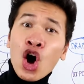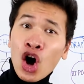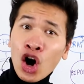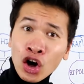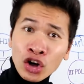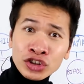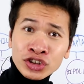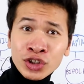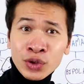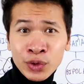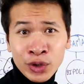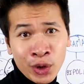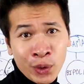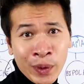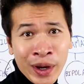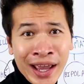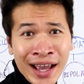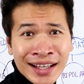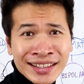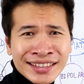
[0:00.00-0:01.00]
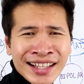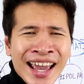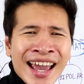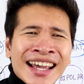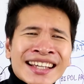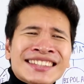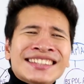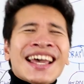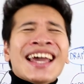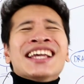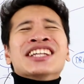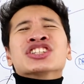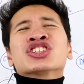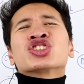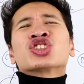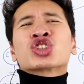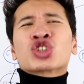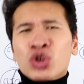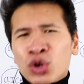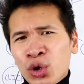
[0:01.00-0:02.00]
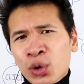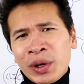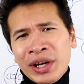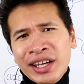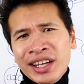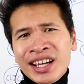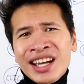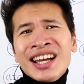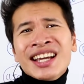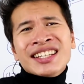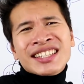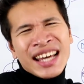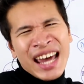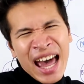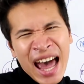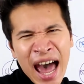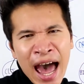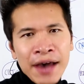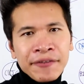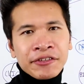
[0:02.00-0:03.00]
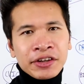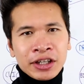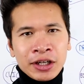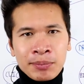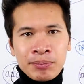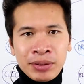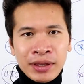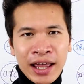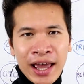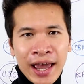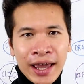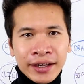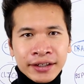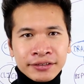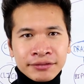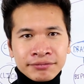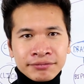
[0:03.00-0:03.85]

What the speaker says: also known as saying screw it to having a plan.